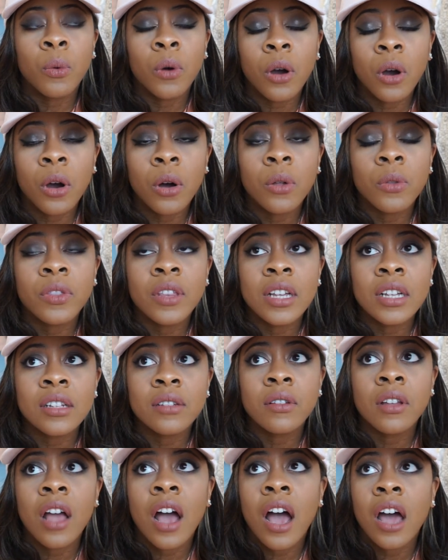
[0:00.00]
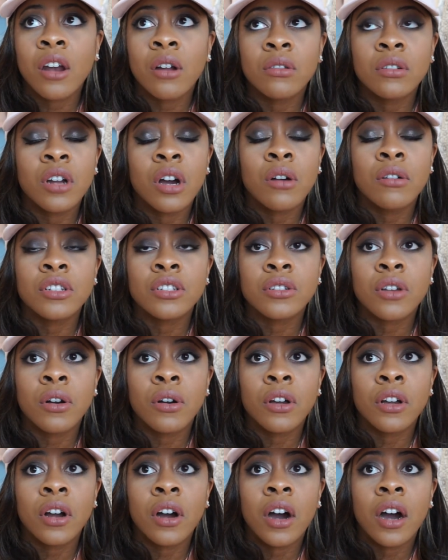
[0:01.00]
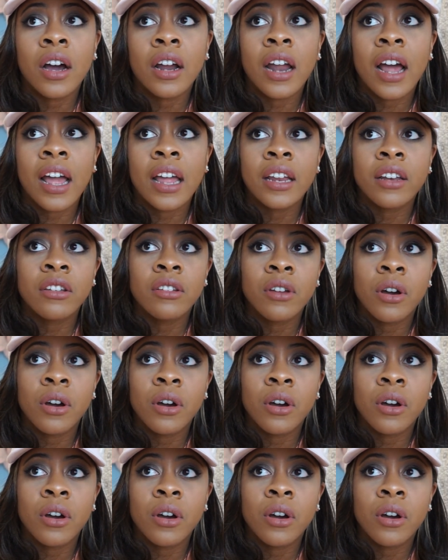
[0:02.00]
whoa, this, I don't know what's going on. I